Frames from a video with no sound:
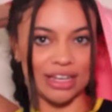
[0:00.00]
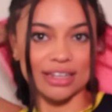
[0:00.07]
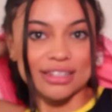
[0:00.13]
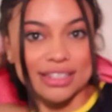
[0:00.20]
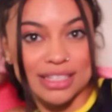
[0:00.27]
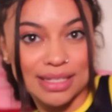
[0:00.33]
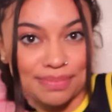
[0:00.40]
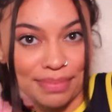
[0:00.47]

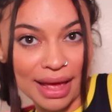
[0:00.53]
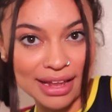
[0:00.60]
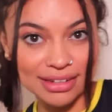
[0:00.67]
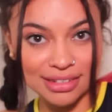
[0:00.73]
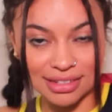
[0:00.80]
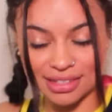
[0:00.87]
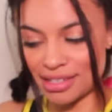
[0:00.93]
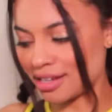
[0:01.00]

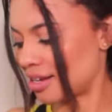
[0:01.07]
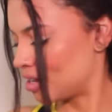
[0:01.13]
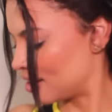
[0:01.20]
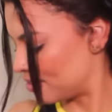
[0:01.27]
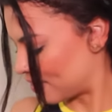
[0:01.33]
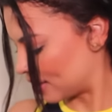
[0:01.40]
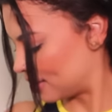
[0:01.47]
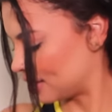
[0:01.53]

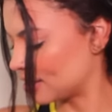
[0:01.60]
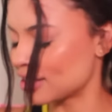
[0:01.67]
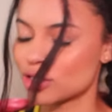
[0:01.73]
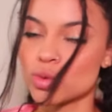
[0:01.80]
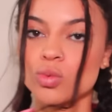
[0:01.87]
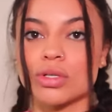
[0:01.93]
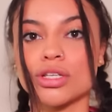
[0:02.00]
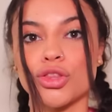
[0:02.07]
expensive. I think
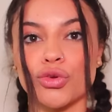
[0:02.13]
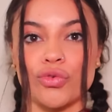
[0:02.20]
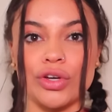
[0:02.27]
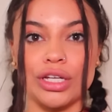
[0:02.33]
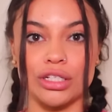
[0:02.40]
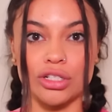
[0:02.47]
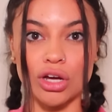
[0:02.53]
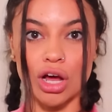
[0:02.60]
this was
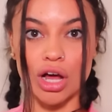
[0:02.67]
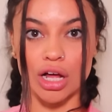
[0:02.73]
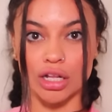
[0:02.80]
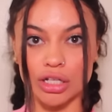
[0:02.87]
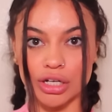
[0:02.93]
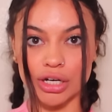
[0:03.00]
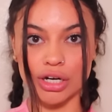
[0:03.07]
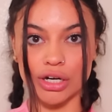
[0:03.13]

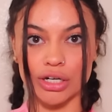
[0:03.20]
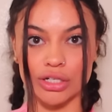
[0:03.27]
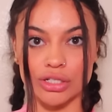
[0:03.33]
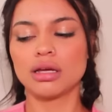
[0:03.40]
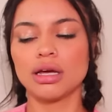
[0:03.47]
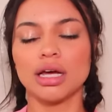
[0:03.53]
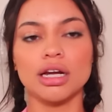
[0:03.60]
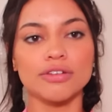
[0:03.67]
$3.
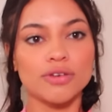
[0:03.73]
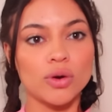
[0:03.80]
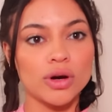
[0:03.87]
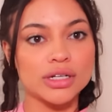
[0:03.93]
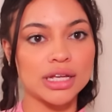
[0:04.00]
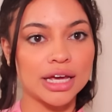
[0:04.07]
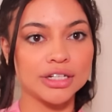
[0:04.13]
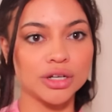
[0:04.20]
And of
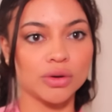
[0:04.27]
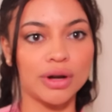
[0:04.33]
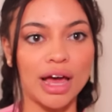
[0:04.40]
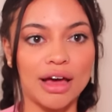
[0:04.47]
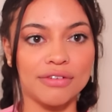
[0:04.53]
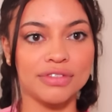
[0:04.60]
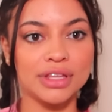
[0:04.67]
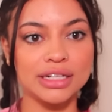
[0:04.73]
course I don't
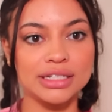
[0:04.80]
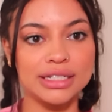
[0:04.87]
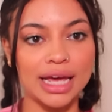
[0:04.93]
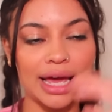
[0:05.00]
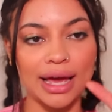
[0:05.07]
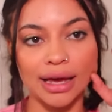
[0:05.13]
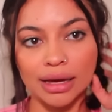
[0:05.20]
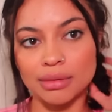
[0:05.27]
have the
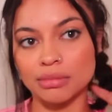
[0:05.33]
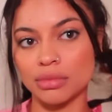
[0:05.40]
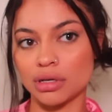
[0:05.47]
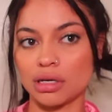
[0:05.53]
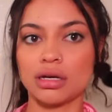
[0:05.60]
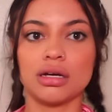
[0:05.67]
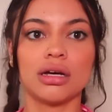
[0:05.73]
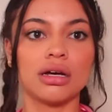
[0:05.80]
damn
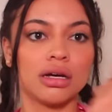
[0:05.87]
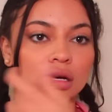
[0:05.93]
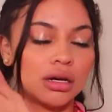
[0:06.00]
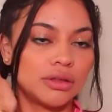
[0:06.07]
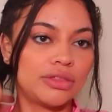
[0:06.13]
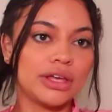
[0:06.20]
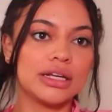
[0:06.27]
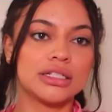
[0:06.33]

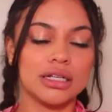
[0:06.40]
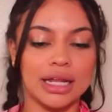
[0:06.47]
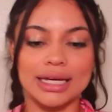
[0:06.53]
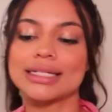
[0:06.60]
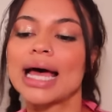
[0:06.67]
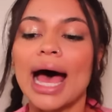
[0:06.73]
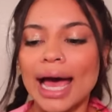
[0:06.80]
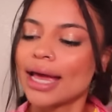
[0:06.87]
thing to like
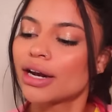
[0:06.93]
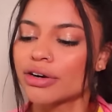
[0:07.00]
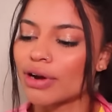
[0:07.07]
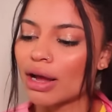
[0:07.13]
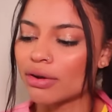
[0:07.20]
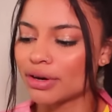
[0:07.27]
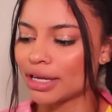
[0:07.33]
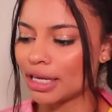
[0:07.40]
tie it
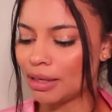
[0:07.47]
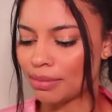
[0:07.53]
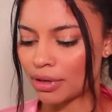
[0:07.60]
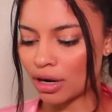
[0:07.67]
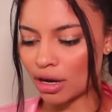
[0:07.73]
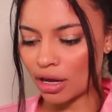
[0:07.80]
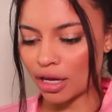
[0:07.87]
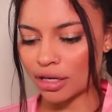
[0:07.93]
around and keep it
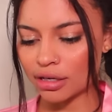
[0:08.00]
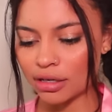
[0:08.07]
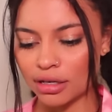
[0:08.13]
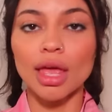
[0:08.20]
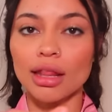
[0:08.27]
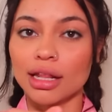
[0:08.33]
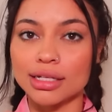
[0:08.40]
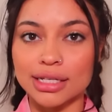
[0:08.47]
on.
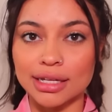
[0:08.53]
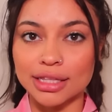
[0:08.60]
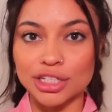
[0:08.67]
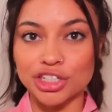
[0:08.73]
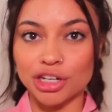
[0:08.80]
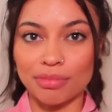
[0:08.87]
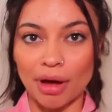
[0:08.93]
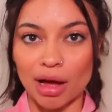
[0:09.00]
Let's get this
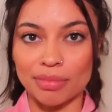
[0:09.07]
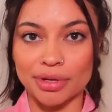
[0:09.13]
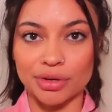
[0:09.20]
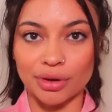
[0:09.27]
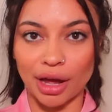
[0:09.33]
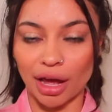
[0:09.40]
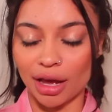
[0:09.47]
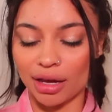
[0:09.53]
shit popping,
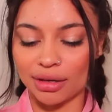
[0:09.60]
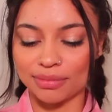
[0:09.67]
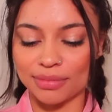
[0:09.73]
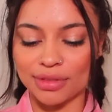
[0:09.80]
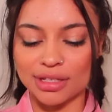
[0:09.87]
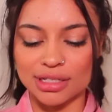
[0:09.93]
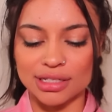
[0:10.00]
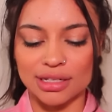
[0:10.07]
okay?
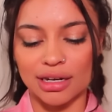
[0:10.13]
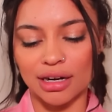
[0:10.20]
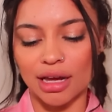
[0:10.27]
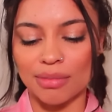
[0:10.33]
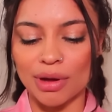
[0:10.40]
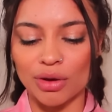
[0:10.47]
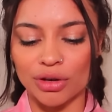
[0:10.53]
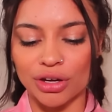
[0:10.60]
This is gonna
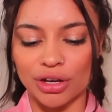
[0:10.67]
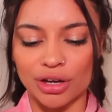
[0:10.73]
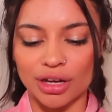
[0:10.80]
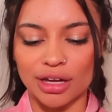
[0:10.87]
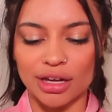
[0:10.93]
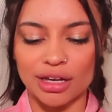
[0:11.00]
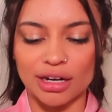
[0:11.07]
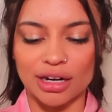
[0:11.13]
come out
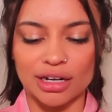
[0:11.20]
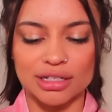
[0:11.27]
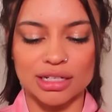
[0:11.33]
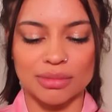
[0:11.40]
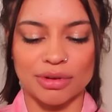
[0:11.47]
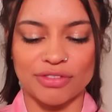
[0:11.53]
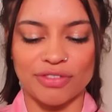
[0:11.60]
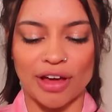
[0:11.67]
good. It's
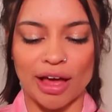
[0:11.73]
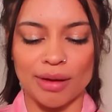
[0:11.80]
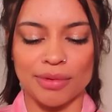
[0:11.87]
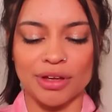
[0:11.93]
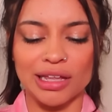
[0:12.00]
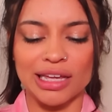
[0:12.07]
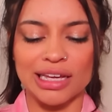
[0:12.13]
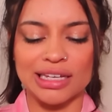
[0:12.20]
gonna be
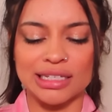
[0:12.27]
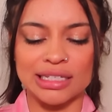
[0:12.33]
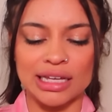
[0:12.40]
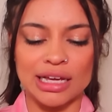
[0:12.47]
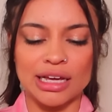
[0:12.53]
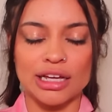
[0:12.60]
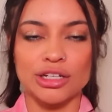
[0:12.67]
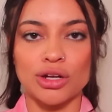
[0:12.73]
fabulous.
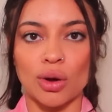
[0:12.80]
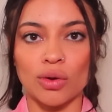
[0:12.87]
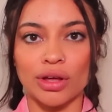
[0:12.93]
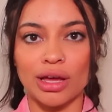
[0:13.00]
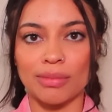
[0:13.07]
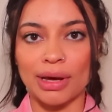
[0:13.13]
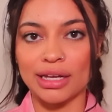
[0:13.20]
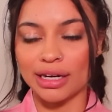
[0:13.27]
Don't look
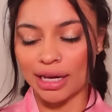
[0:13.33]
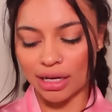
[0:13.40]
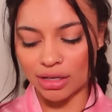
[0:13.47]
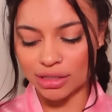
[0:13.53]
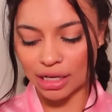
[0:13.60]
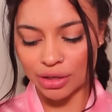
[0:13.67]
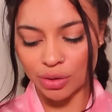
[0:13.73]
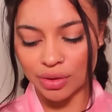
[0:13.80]
at my
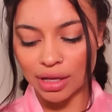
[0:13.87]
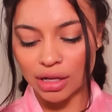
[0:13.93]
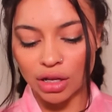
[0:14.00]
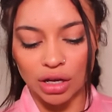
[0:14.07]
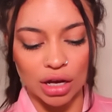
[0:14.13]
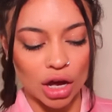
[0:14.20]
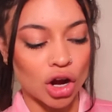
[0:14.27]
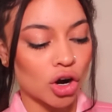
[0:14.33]
nails. I know they
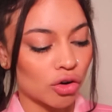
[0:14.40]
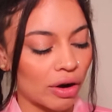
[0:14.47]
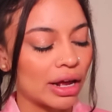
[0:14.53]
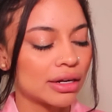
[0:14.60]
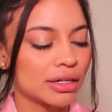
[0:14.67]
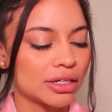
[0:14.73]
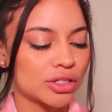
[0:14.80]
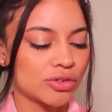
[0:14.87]
look
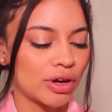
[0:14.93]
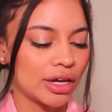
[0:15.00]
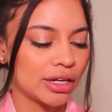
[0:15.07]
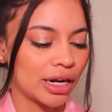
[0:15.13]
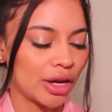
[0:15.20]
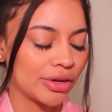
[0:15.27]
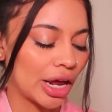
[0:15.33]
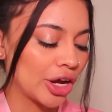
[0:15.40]
horrendous right
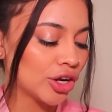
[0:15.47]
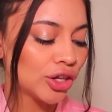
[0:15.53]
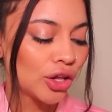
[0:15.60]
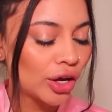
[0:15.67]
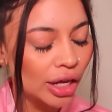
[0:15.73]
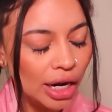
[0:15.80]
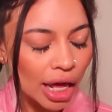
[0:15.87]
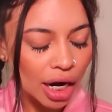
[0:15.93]
now. Now you're
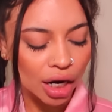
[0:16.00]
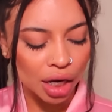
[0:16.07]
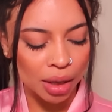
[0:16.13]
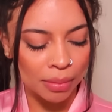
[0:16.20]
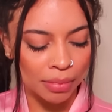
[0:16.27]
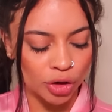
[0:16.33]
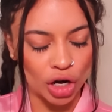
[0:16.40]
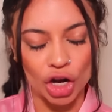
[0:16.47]
looking at
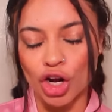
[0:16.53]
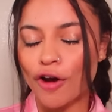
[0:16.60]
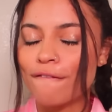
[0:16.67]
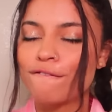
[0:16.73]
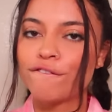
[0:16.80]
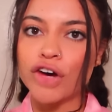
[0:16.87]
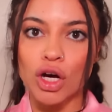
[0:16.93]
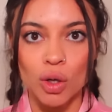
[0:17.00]
them. Now you're
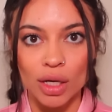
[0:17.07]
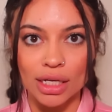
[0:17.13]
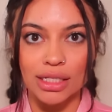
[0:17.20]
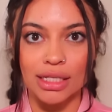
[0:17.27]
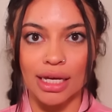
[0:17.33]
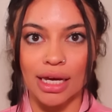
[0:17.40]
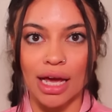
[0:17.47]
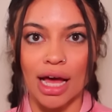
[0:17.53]

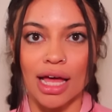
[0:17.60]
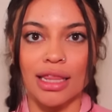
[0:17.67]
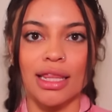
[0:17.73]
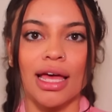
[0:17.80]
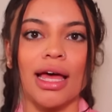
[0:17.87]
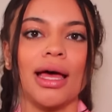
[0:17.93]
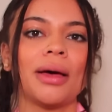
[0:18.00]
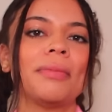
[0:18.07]
focusing on
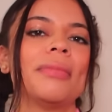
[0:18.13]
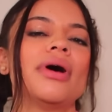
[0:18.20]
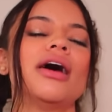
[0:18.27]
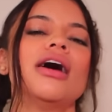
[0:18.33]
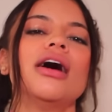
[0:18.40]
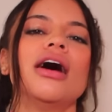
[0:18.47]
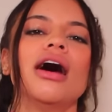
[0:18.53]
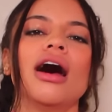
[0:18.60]
them.
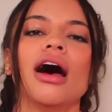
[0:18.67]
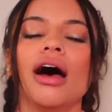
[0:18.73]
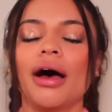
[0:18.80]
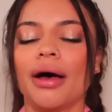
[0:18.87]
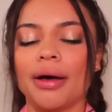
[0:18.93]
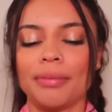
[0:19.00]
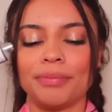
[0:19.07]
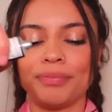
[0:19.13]

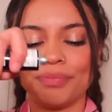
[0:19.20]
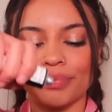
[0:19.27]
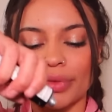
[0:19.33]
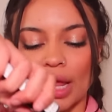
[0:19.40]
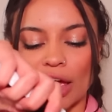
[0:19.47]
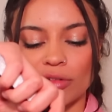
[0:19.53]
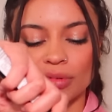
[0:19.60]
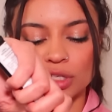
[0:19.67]
Um,
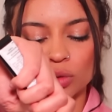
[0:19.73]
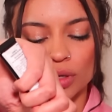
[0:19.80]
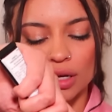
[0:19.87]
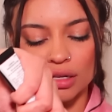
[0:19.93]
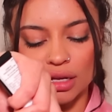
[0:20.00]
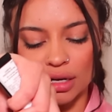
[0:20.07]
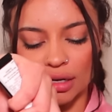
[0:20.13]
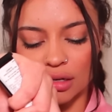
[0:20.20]
I've been doing
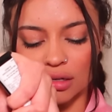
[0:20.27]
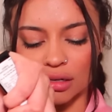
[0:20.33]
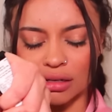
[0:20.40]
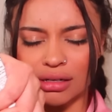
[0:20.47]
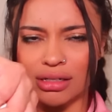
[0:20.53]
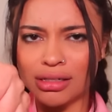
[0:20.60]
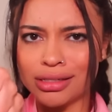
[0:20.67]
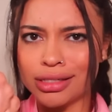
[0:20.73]
a lot of
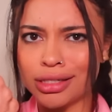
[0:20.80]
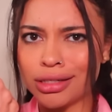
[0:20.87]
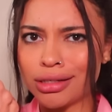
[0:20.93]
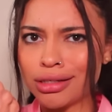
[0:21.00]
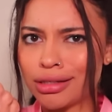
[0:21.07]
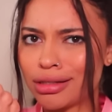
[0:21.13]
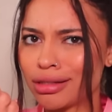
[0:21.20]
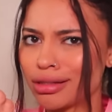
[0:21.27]

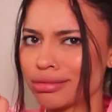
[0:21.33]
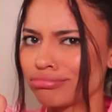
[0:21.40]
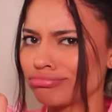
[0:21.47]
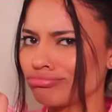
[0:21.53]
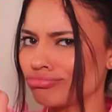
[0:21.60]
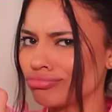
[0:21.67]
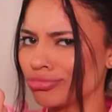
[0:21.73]
gardening.